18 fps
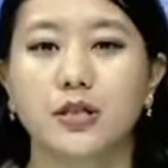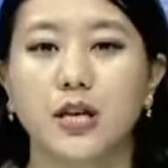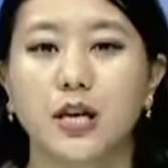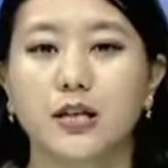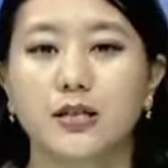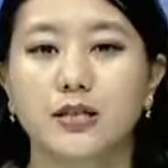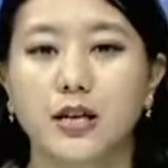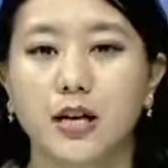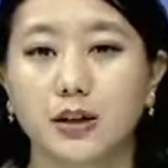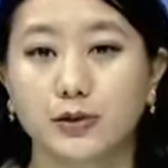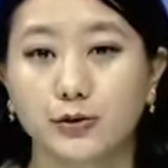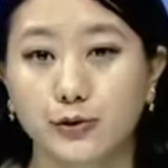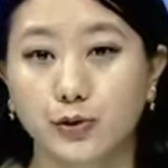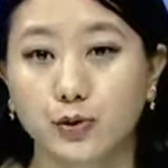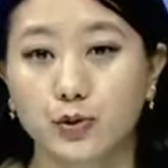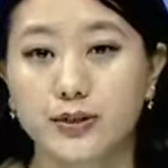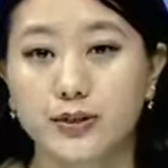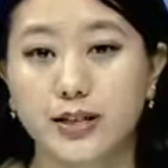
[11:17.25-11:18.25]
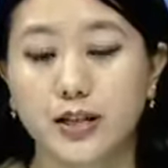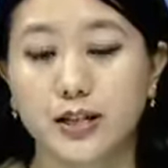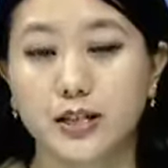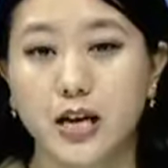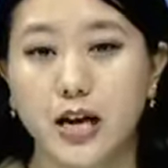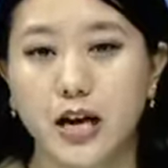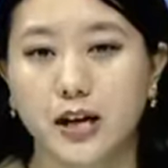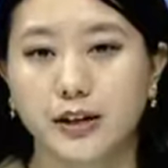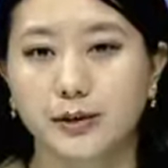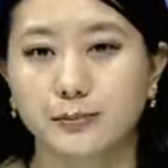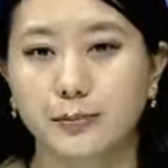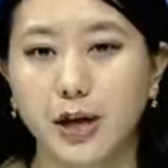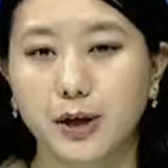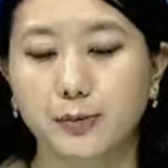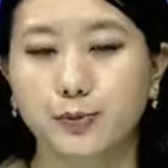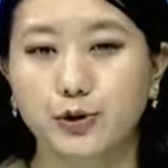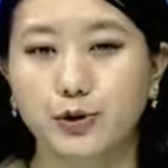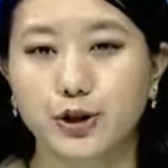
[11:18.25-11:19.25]
at Andhra said the
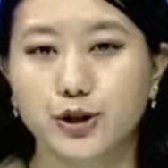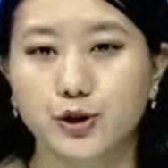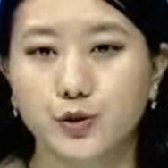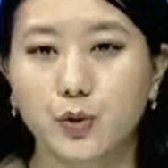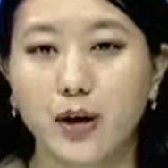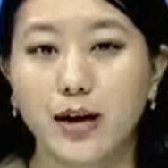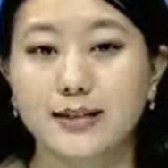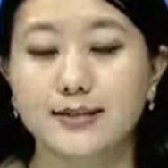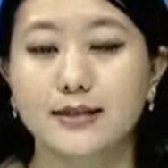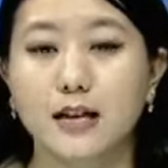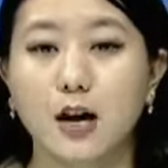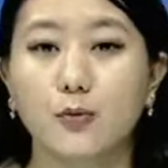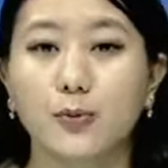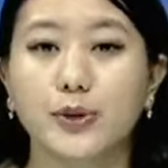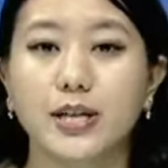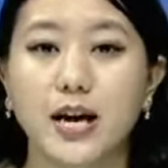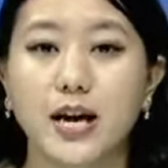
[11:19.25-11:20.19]
Manipur issue has now been